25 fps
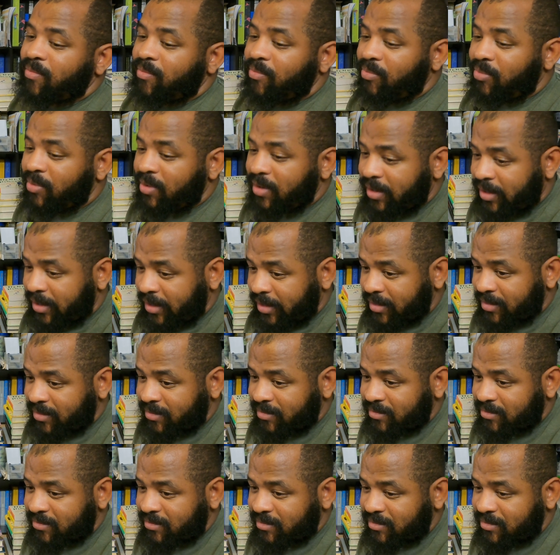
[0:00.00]
but
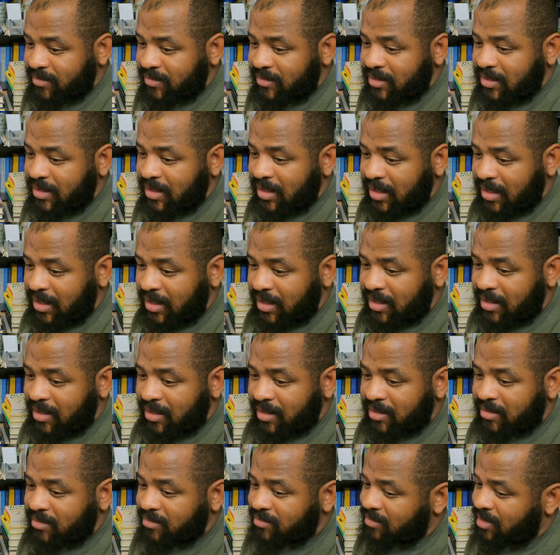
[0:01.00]

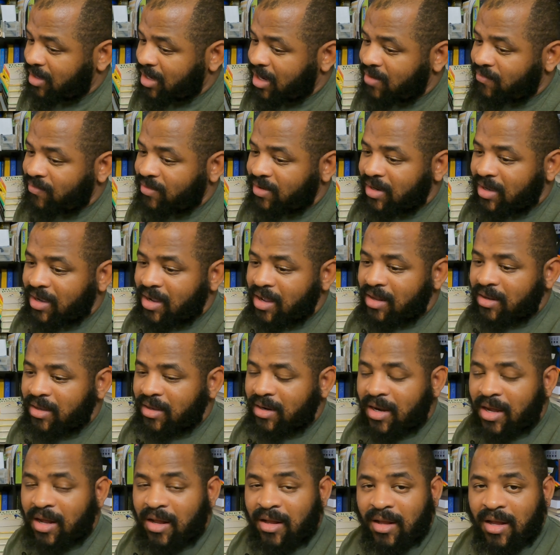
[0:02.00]
again, every now and
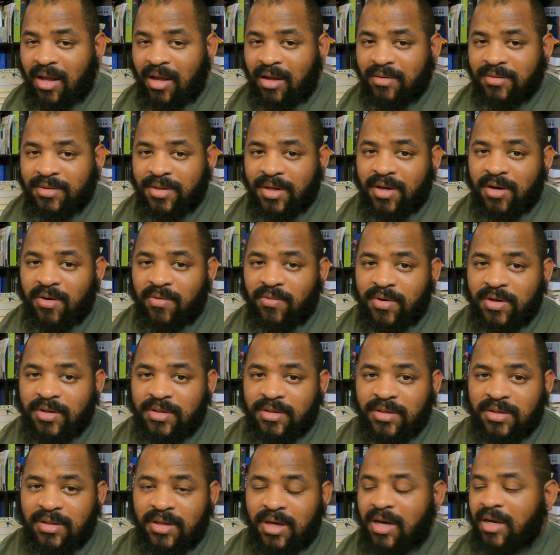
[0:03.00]
then I'll take a
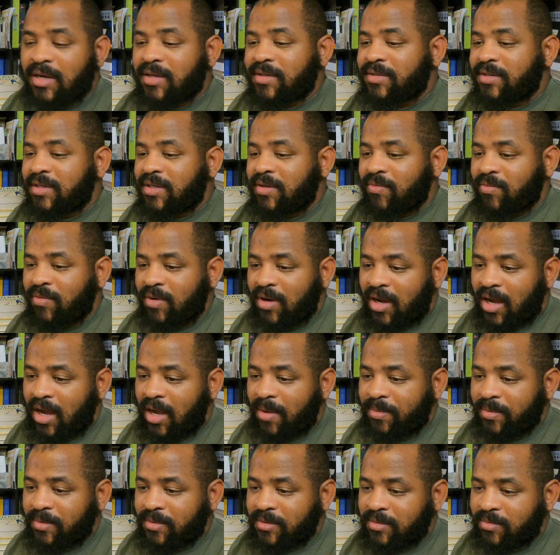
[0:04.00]
risk and kind of see what
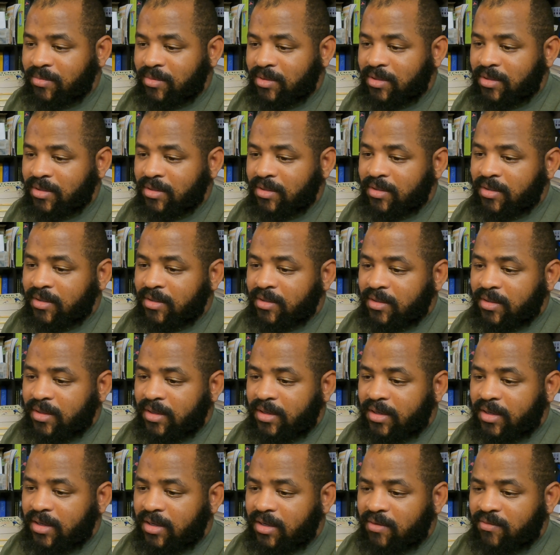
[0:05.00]
happens. But
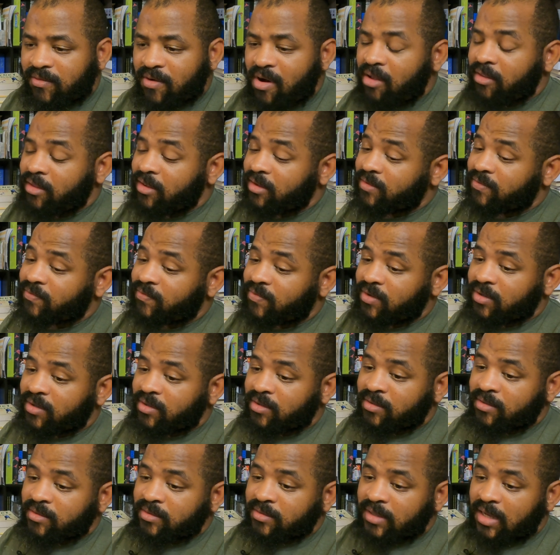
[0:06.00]
if all this
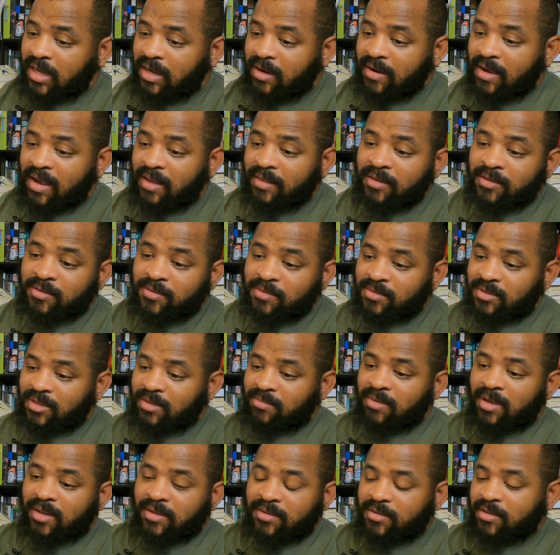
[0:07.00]
fails, I'll have this one
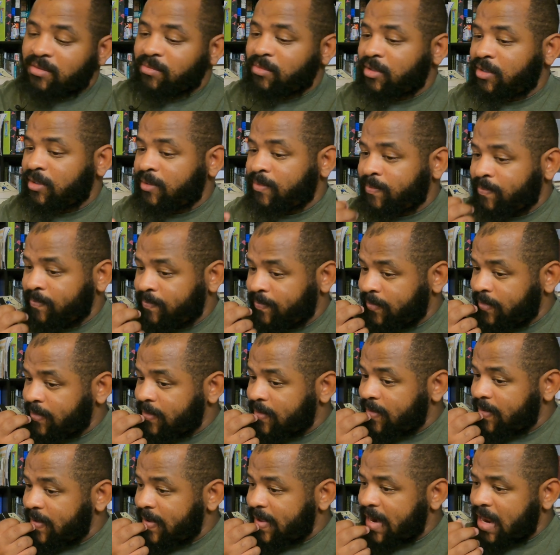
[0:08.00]
sent back to me,
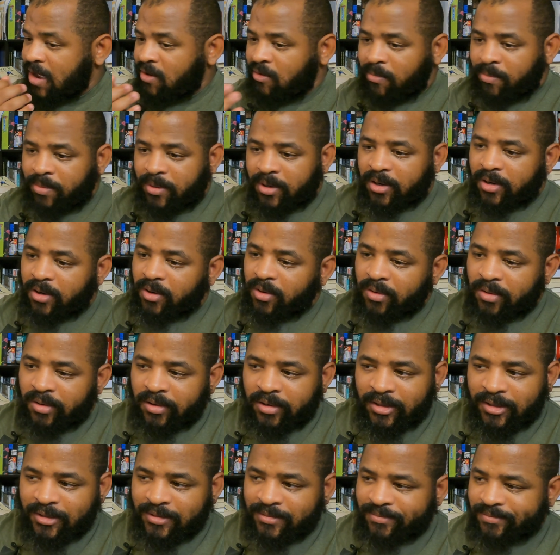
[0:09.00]
and I will put it
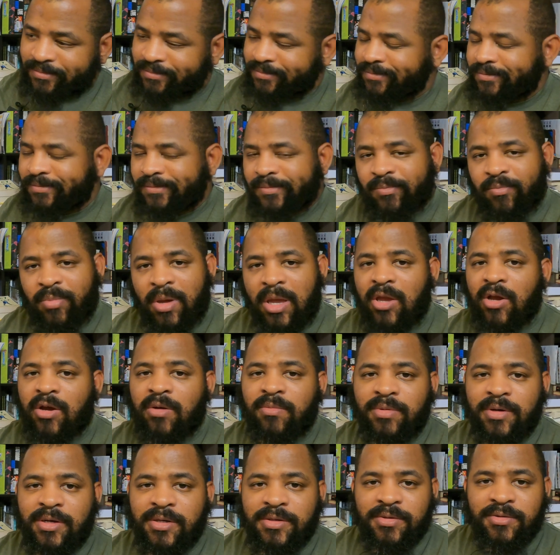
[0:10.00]
on
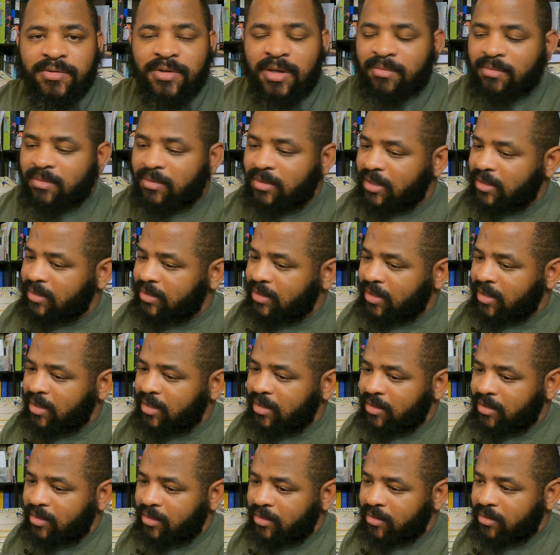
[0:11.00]
PangoBooks or something like
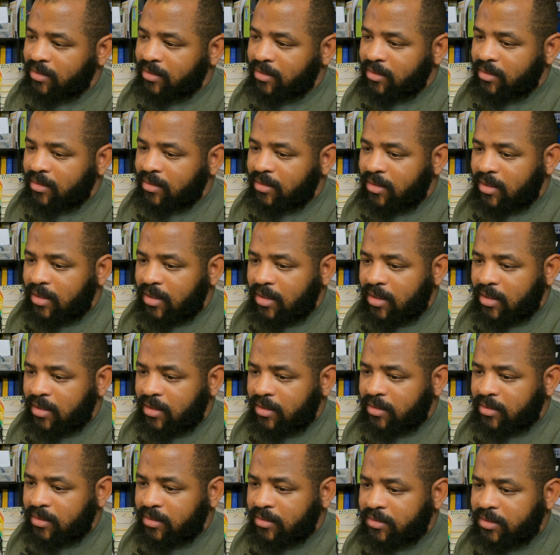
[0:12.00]
that, and
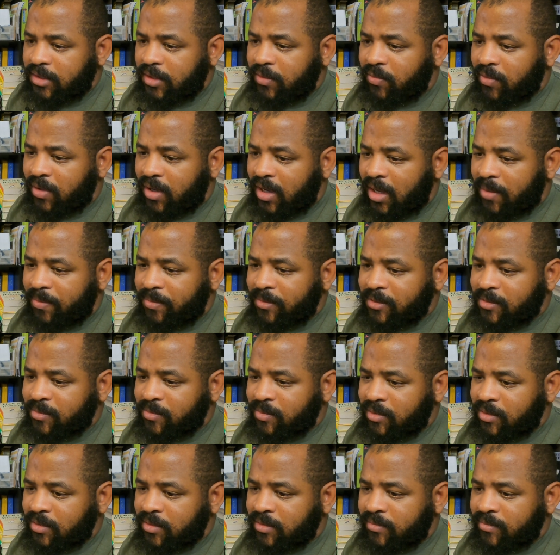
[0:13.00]
see what happens.
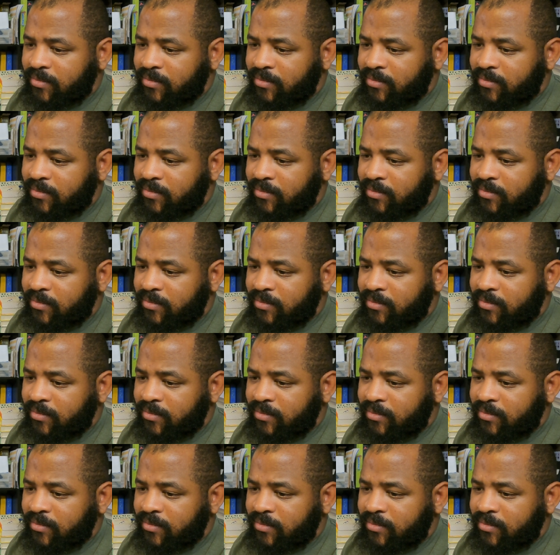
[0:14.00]
But